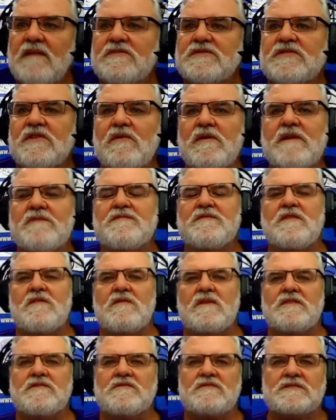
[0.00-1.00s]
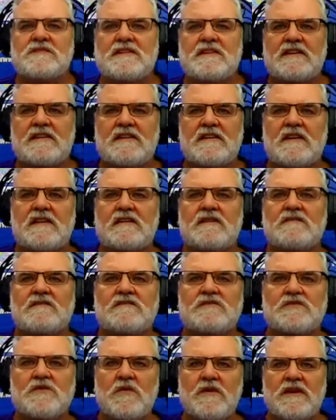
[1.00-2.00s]
so if you're interested in uh,
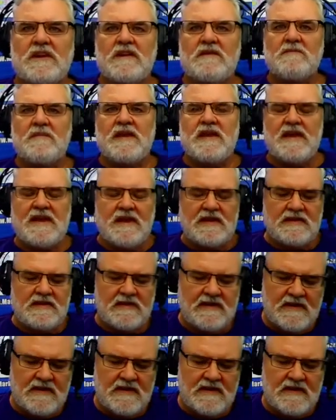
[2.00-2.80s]
joining me and